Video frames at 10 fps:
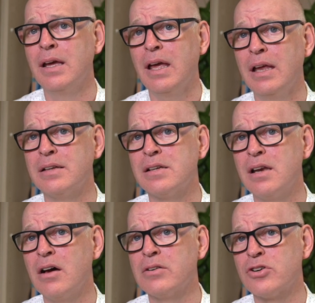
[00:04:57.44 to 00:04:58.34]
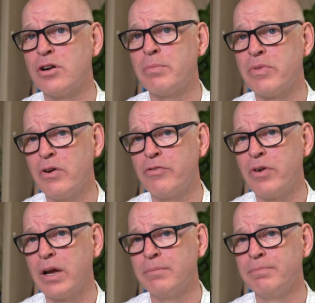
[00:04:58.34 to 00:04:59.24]
into long-term
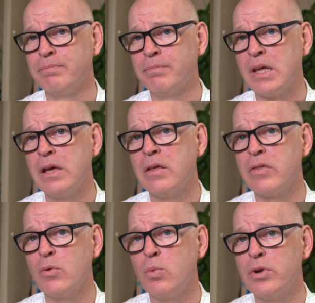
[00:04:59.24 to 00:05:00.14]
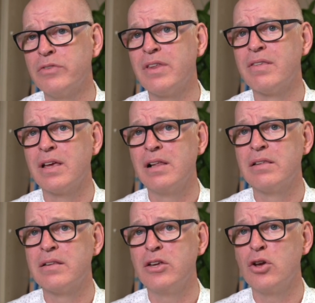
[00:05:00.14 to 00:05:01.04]
suffering. So one of the
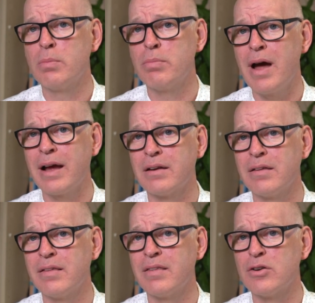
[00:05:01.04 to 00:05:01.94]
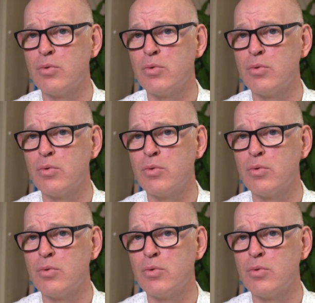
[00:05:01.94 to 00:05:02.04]
skills that you can practice is to